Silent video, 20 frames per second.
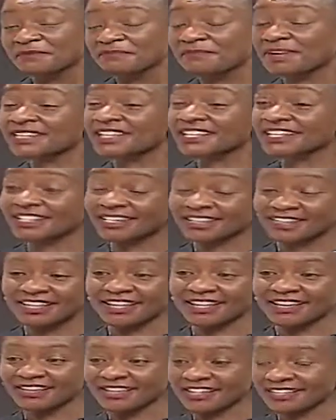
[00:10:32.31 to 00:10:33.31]
But the,
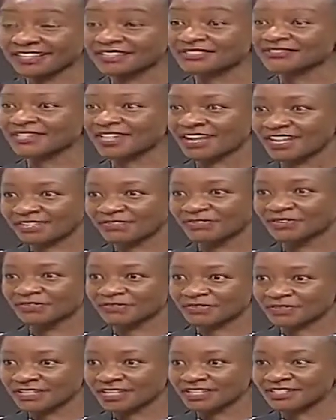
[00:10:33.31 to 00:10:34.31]
the industry had
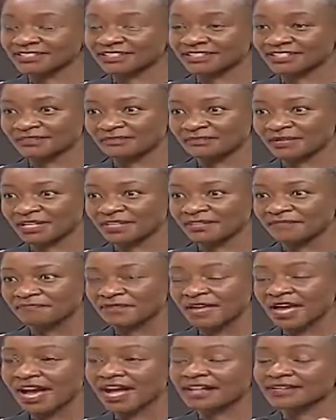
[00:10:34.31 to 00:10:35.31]
confidence in me,
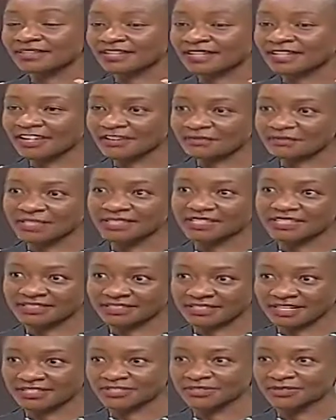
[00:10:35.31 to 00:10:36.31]
yeah. and they gave me this
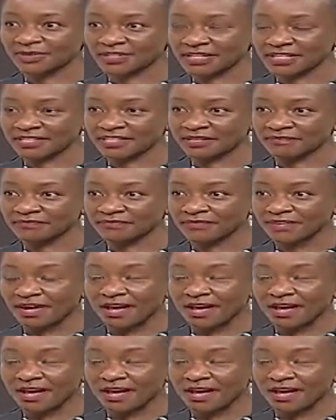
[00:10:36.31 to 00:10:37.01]
chance to lead them.